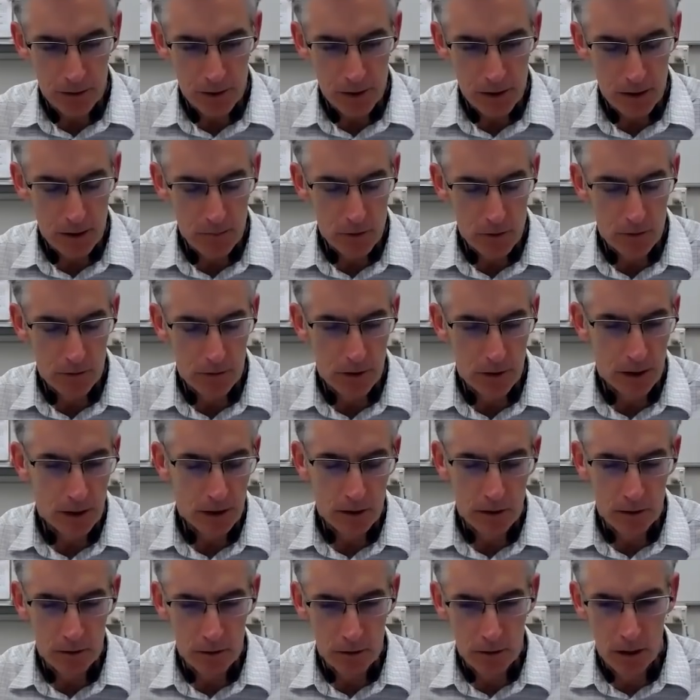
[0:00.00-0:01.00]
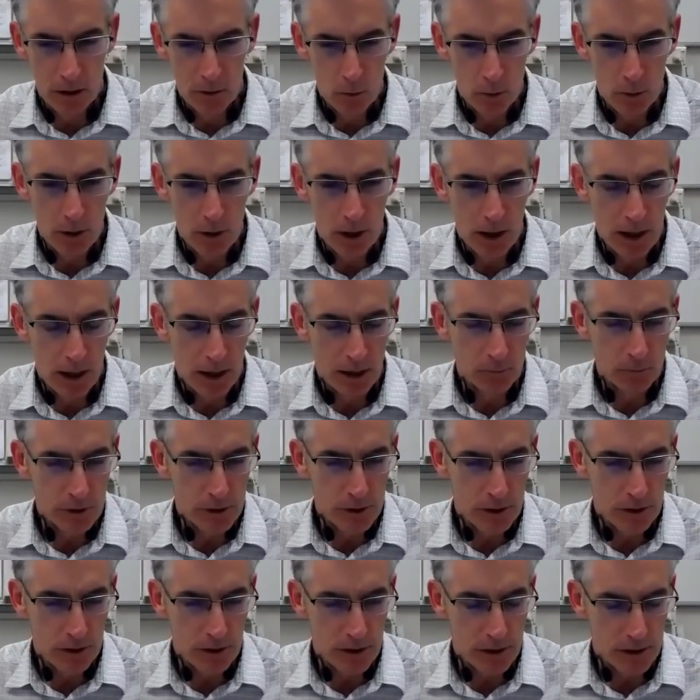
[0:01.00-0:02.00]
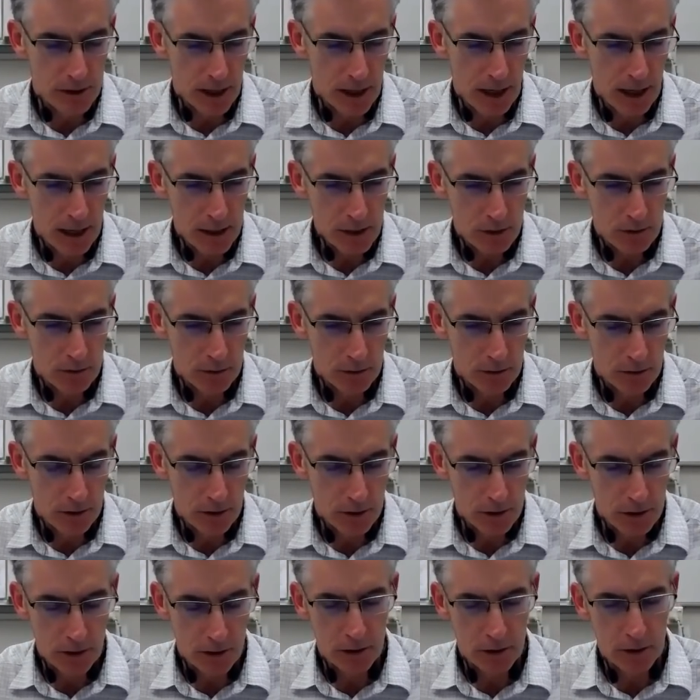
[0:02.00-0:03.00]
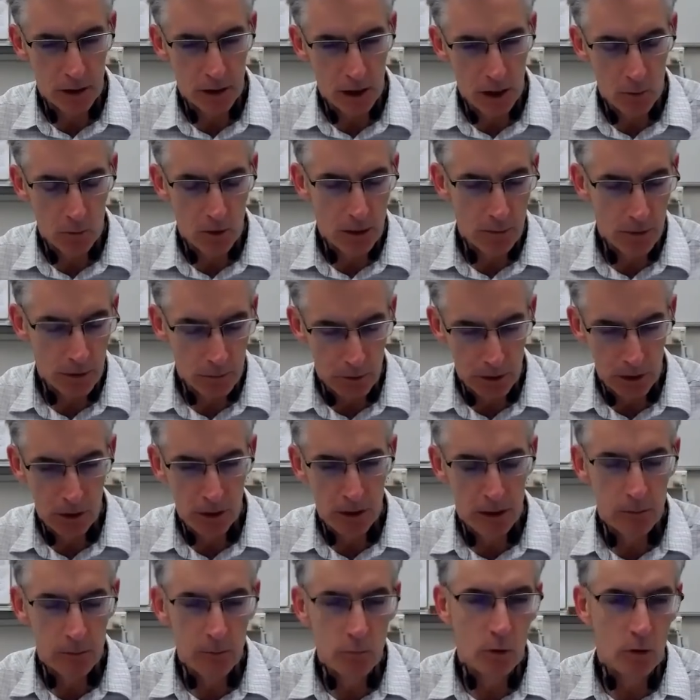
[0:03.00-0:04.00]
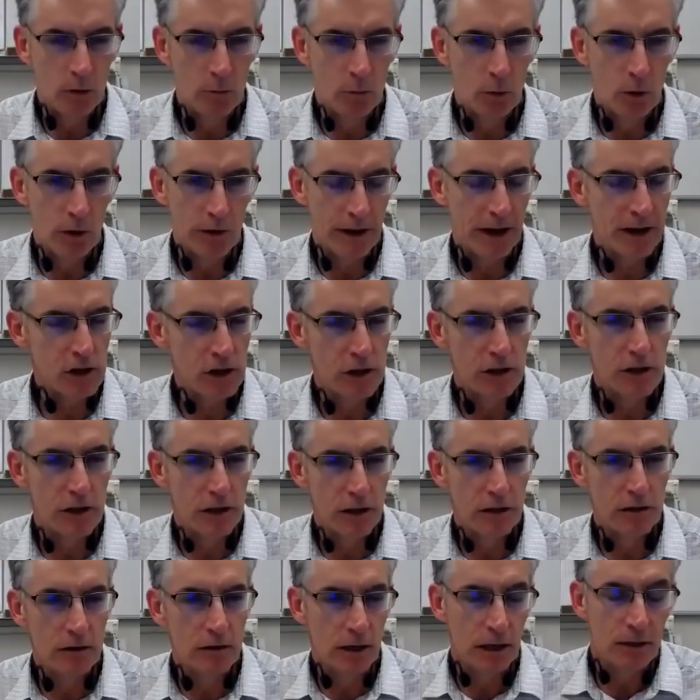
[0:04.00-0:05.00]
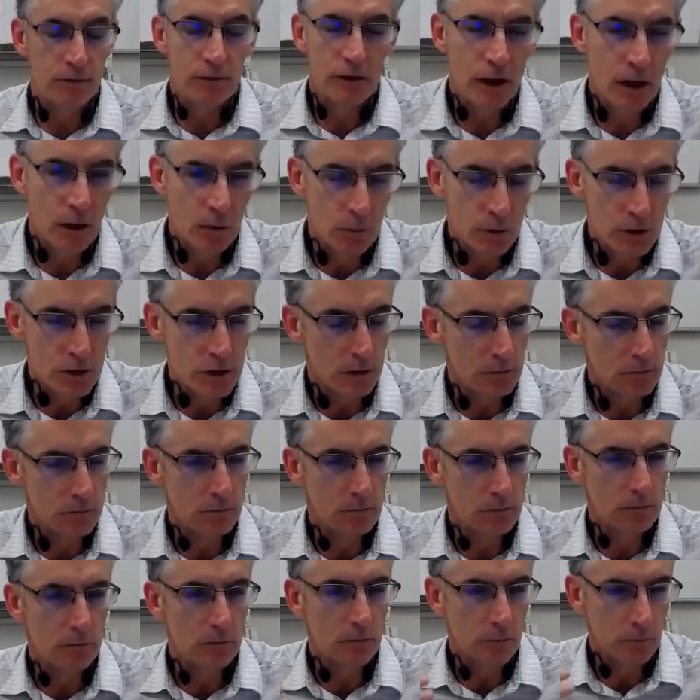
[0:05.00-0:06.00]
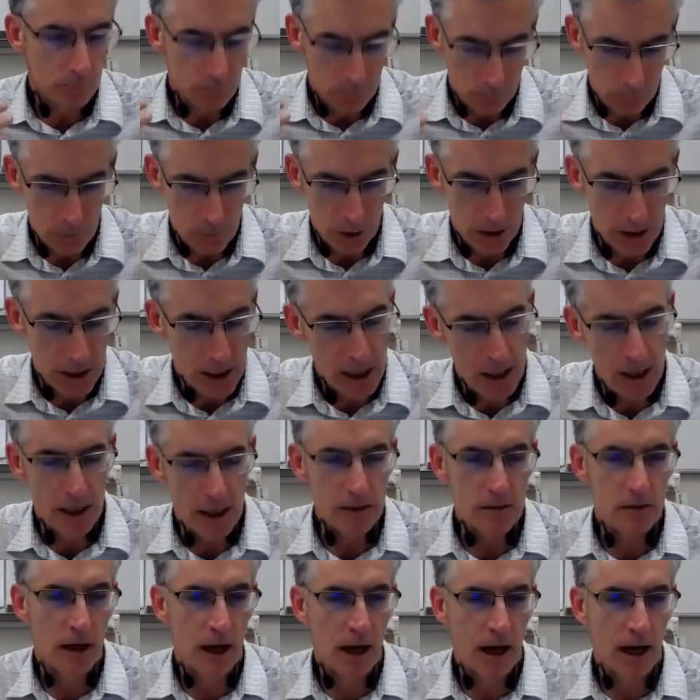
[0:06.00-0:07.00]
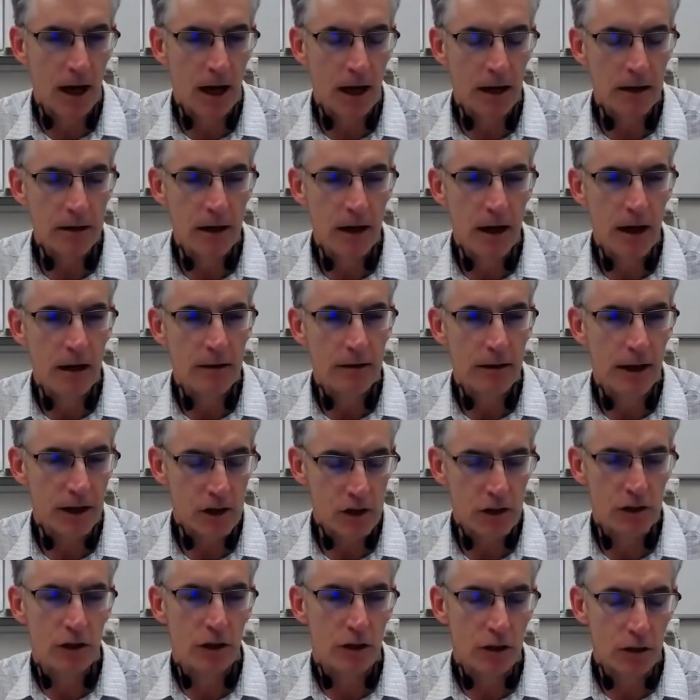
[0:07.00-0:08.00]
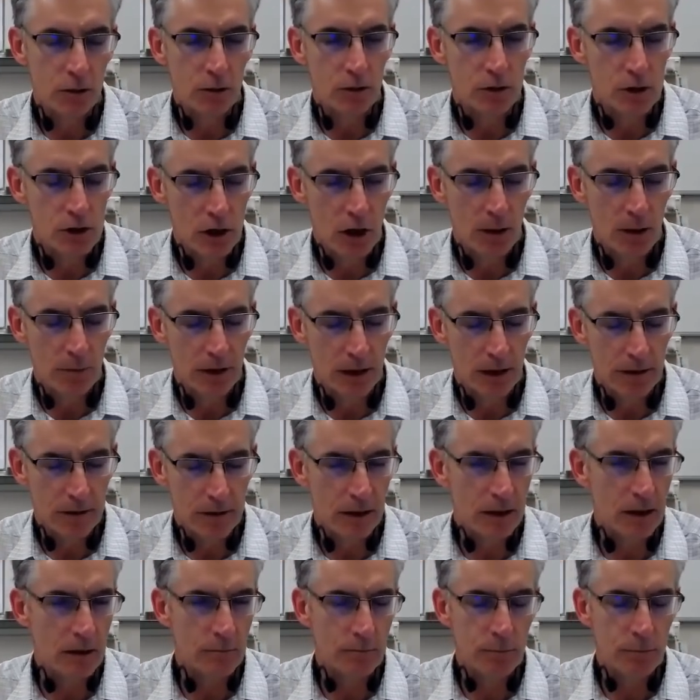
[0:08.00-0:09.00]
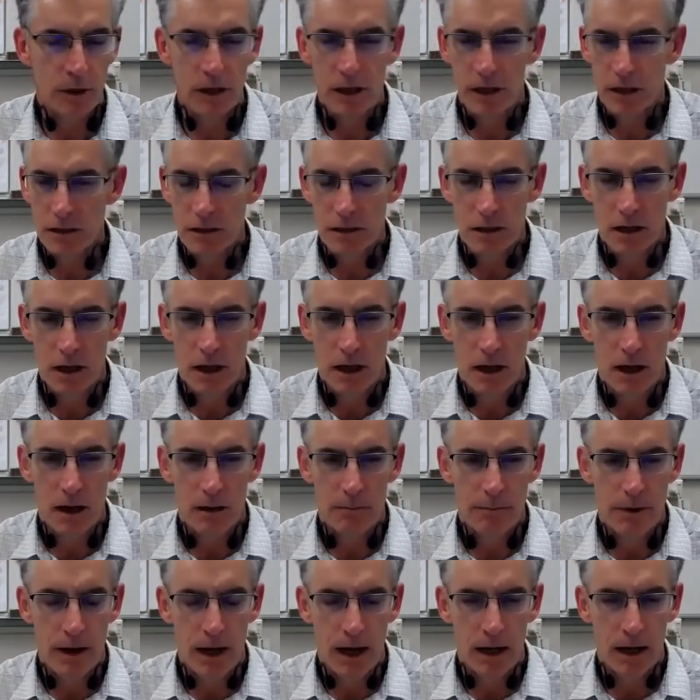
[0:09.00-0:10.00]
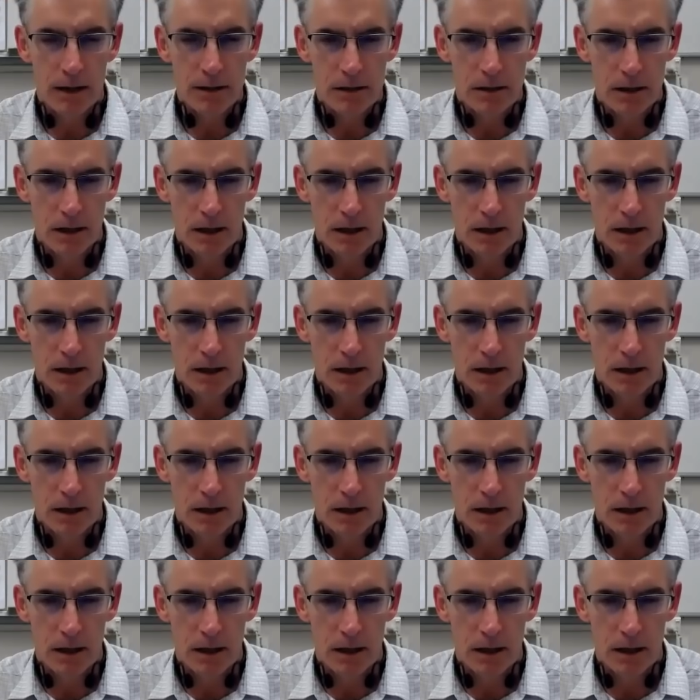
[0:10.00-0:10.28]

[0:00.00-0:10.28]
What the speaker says: seems to think that, Wuhan was a disaster and things didn't go well, but we're learning more and more it actually did, even though it was really hit hard, they actually did a good job. And I think it peaked about,